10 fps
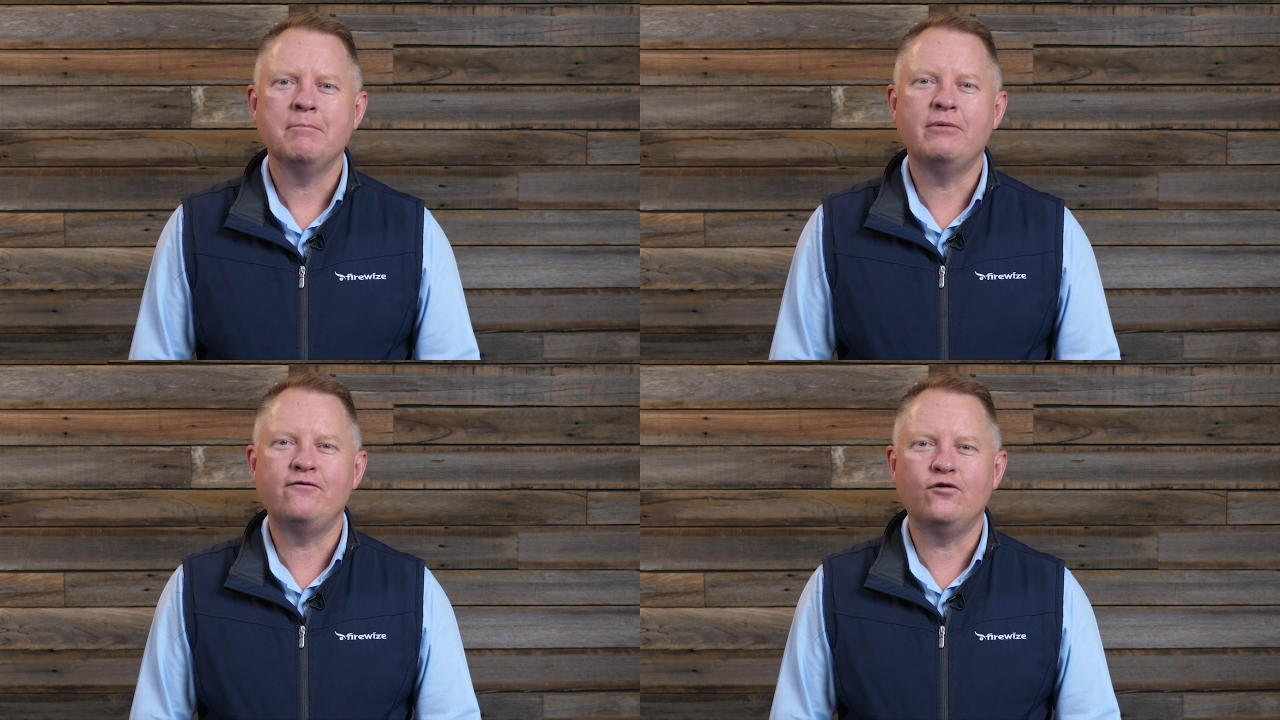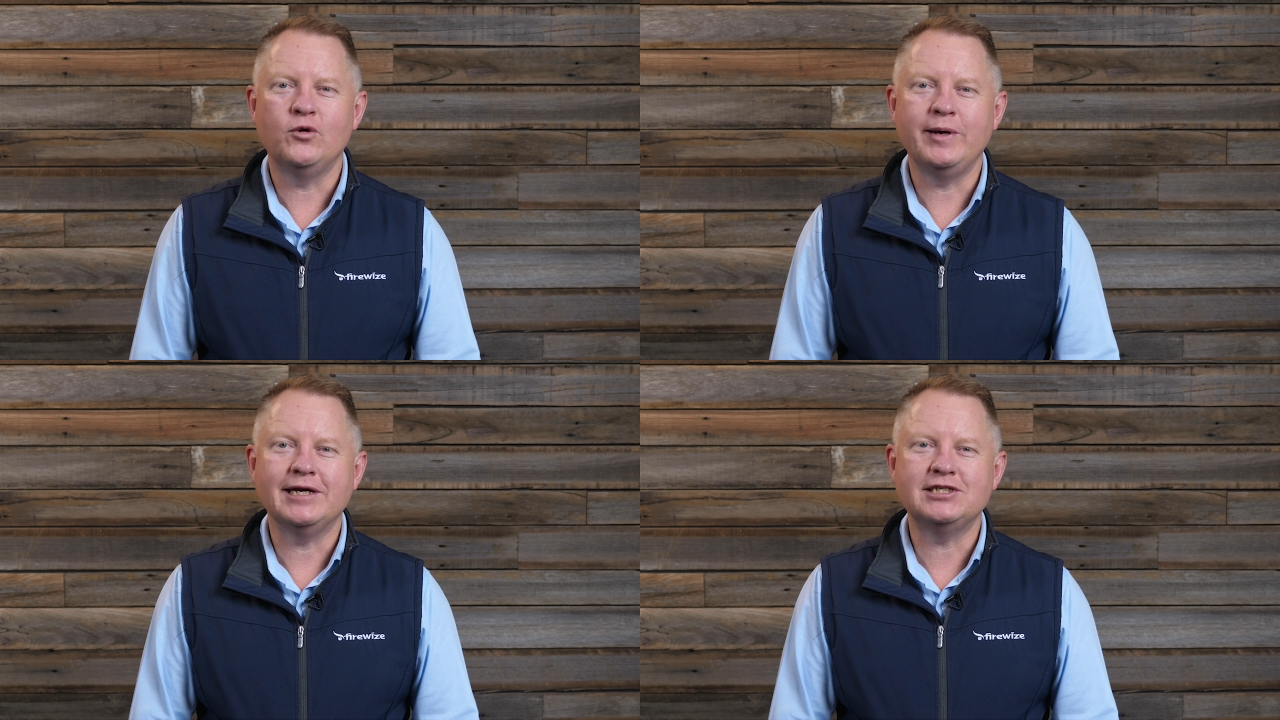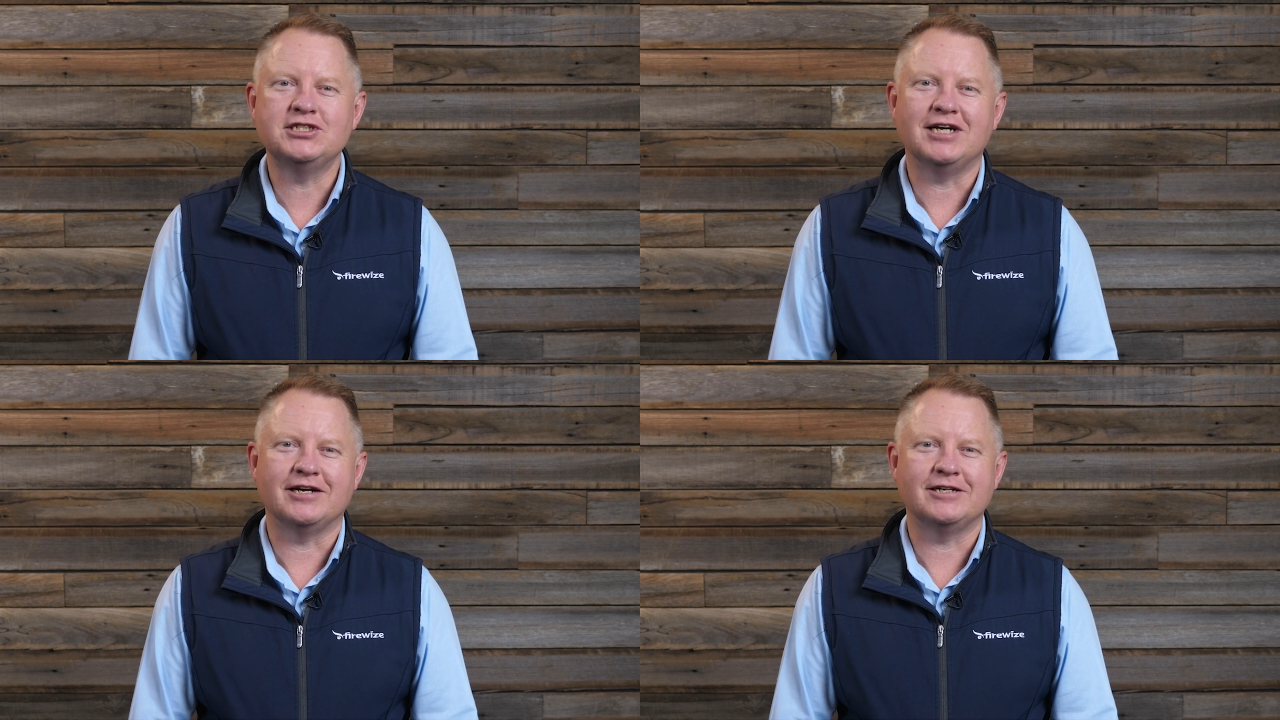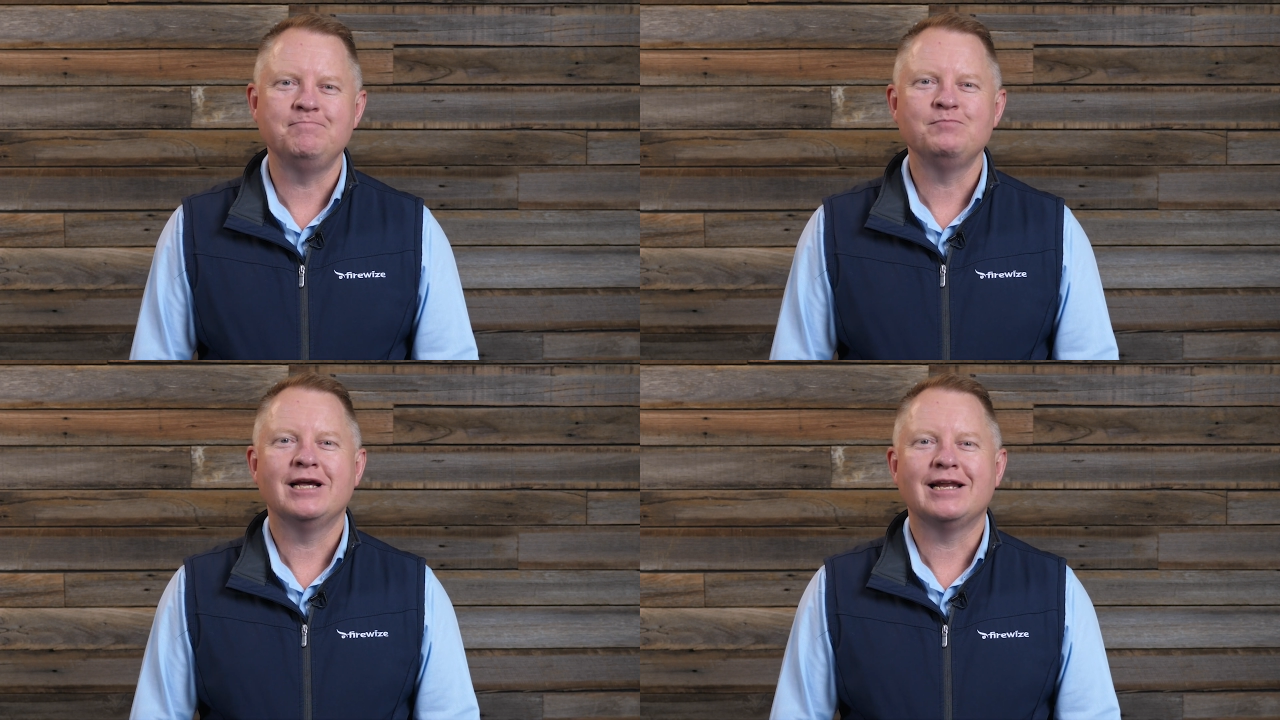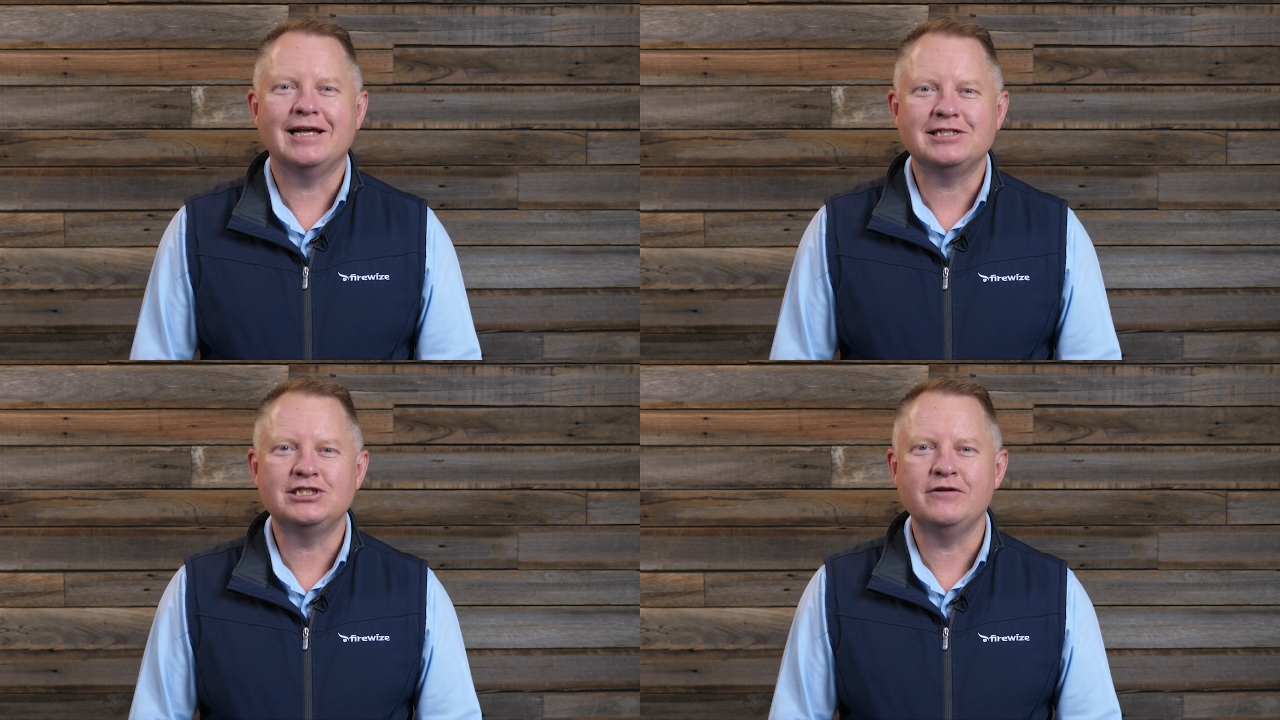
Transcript: Before we get started, let's